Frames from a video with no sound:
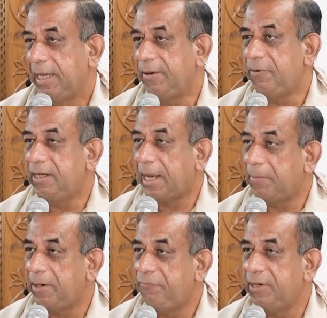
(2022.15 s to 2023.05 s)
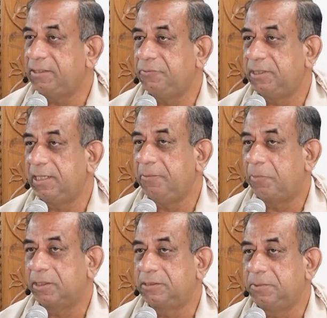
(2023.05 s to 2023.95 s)
Every time I face with an
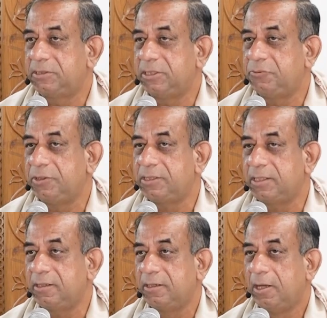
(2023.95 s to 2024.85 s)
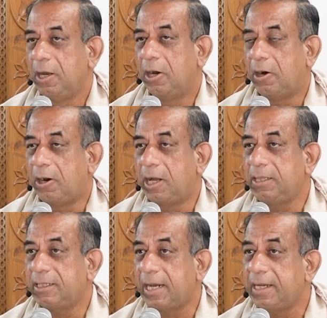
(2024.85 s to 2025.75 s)
impossible situation, all
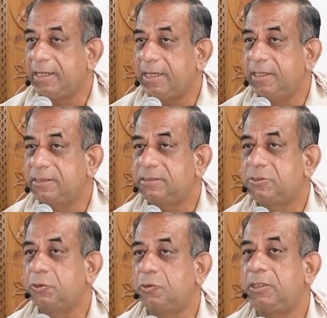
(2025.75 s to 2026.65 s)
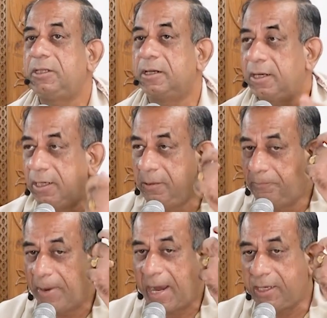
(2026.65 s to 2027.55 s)
that I need is to turn
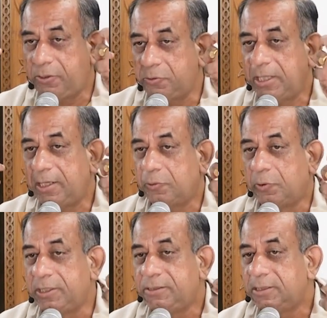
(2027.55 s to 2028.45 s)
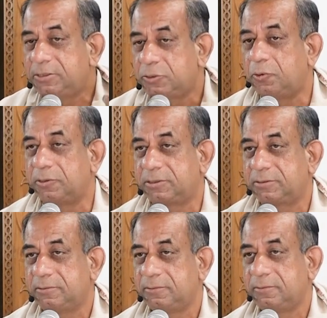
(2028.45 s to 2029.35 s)
back to that original source.